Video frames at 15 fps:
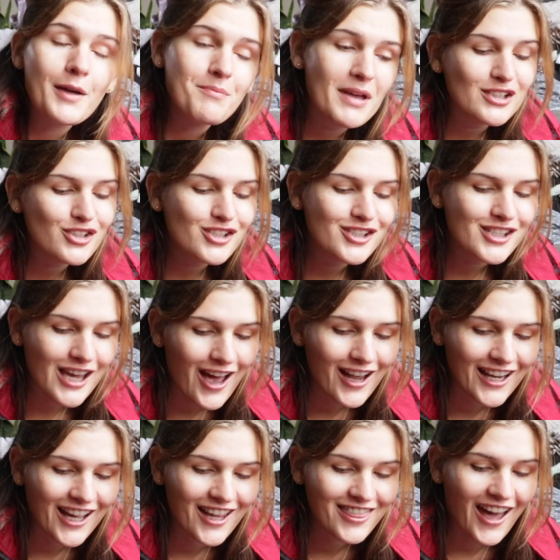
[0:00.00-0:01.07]
I mentioned
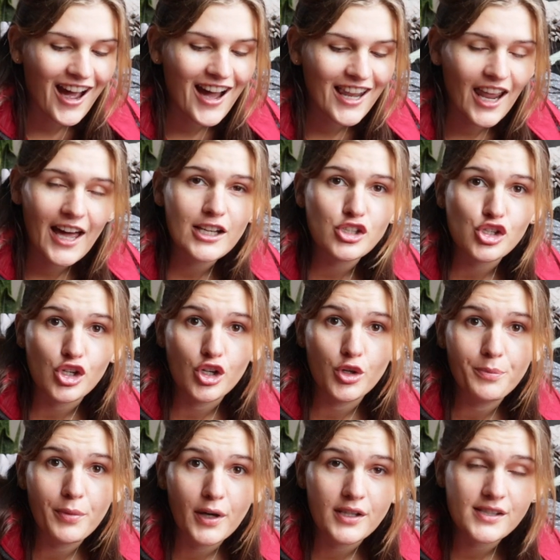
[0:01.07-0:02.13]
earlier that I like
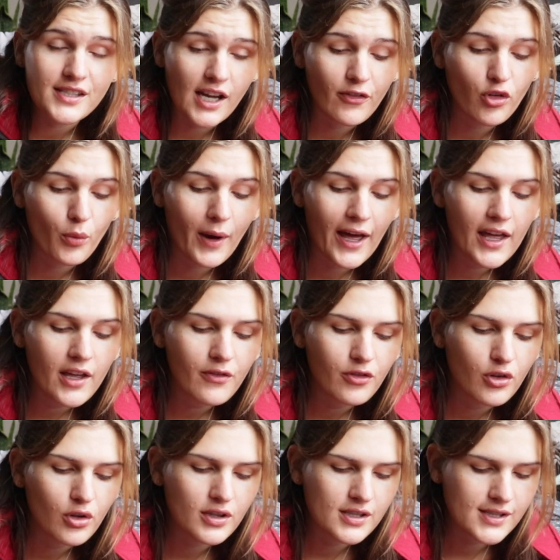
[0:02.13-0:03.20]
to put stuff away
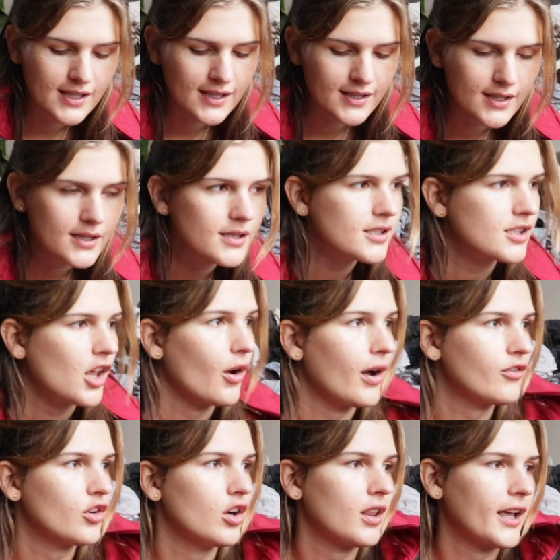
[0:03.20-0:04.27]
for the seasons, so
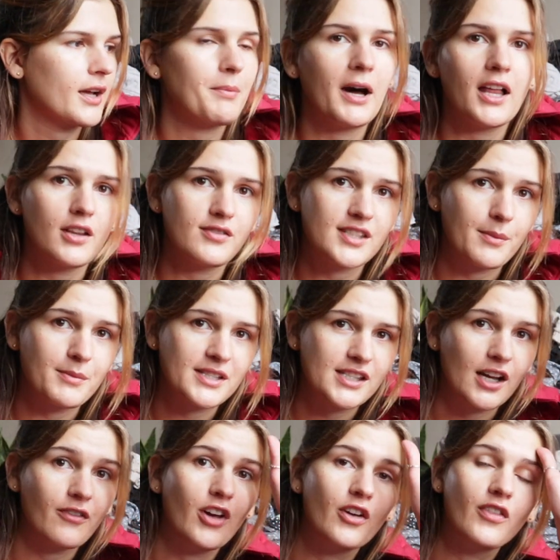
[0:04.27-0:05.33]
I've got like a pile of summer
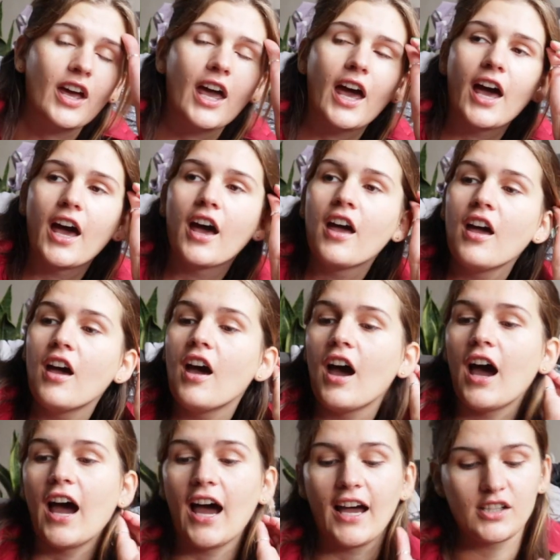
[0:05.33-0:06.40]
stuff over here
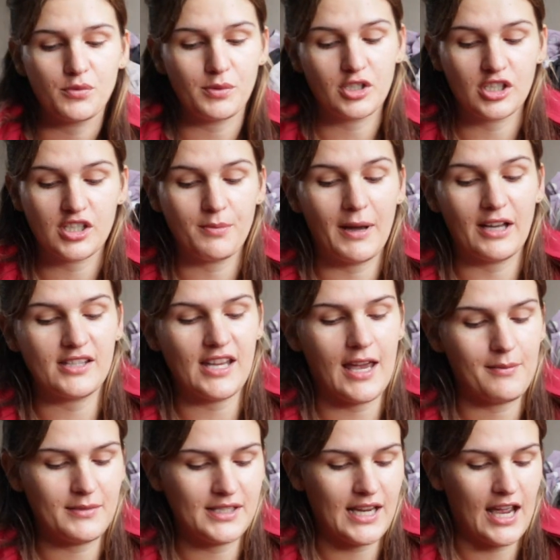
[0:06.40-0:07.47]
and we're just about to
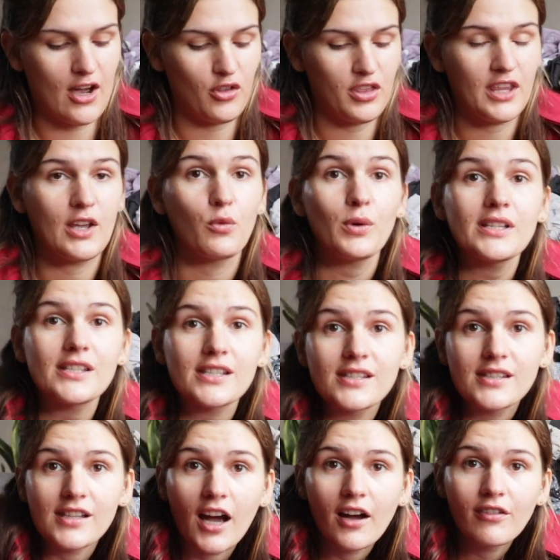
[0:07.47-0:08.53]
empty out the winter
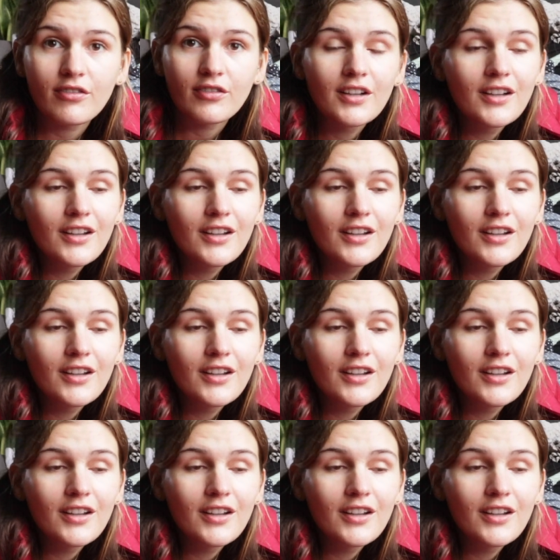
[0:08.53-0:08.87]
stuff